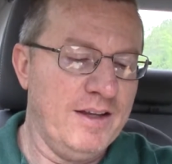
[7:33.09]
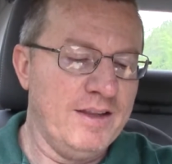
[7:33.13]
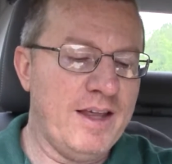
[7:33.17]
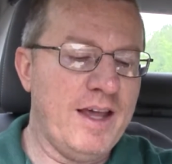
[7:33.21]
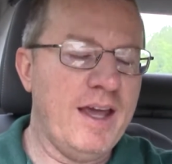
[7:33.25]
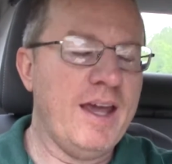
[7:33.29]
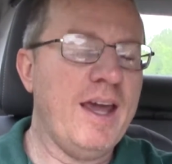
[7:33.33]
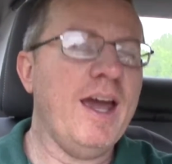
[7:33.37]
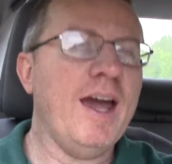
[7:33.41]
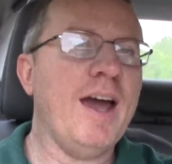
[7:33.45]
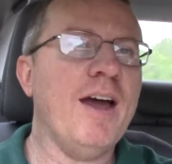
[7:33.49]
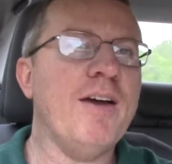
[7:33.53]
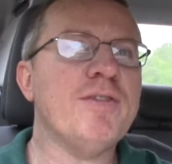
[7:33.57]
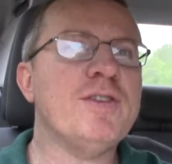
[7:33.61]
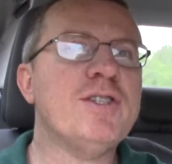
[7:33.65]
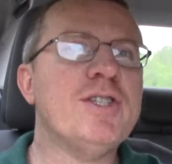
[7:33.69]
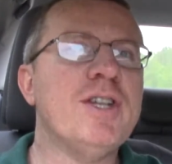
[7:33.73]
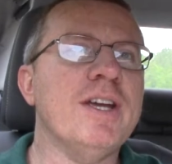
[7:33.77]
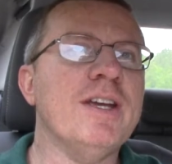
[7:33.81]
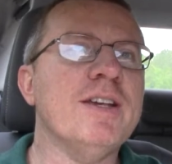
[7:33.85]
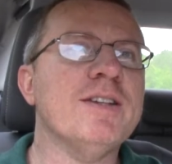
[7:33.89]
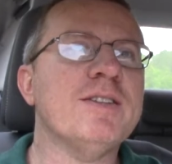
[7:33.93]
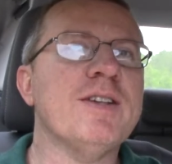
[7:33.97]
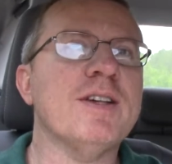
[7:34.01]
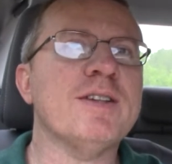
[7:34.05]
They have
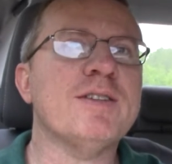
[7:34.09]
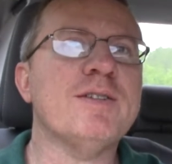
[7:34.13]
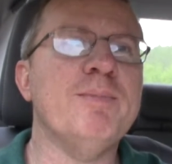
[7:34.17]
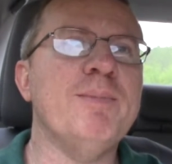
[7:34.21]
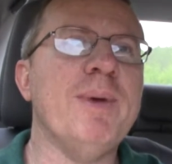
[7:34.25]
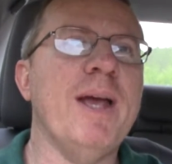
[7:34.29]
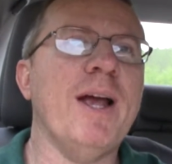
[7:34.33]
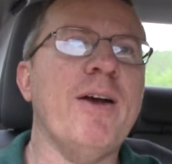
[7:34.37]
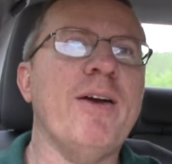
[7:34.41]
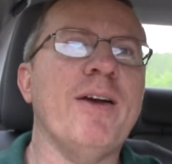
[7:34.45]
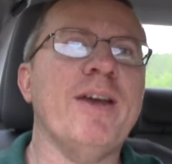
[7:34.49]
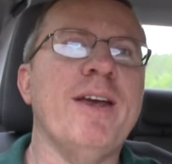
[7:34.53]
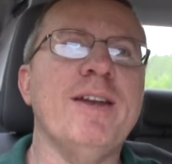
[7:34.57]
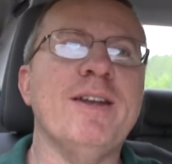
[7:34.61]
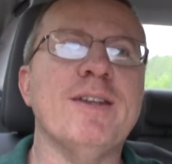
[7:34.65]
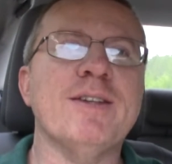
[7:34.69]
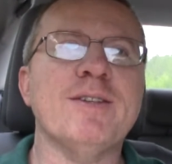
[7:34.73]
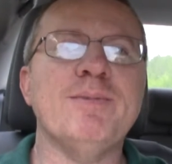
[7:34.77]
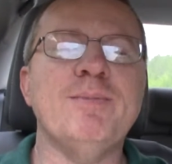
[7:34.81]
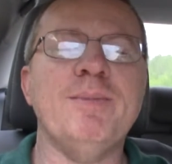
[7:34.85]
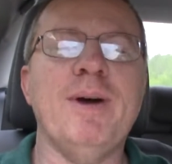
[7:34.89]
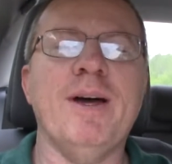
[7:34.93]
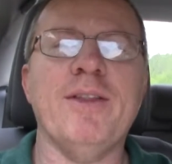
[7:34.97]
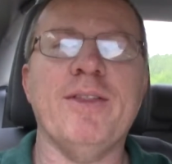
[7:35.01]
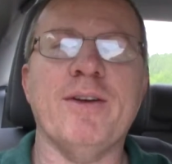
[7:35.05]
Jesus marrying
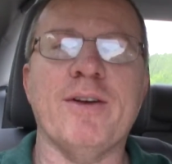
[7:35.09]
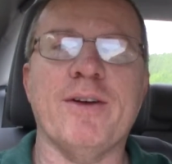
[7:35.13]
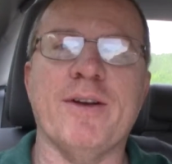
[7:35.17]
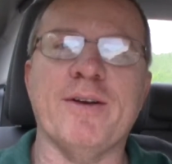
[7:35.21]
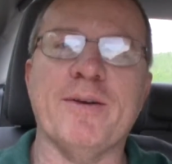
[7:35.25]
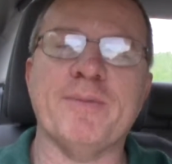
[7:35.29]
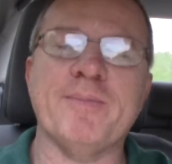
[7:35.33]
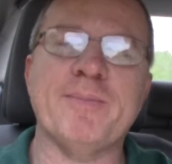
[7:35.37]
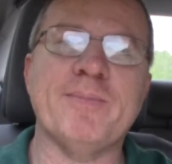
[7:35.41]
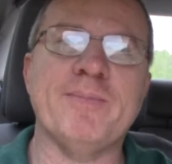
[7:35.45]
his mother.